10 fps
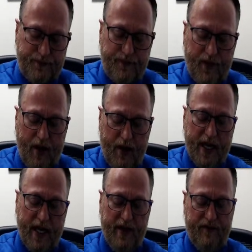All I
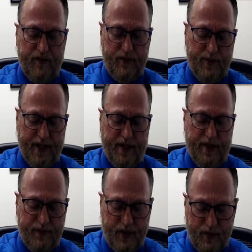had with me
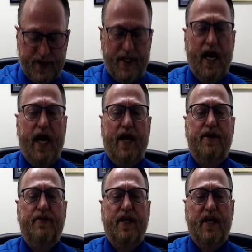was God
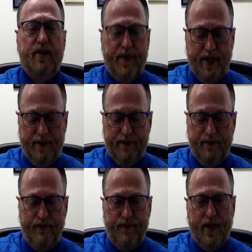in me.
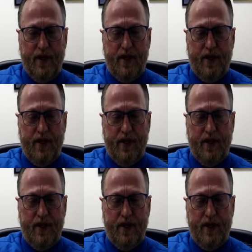Can you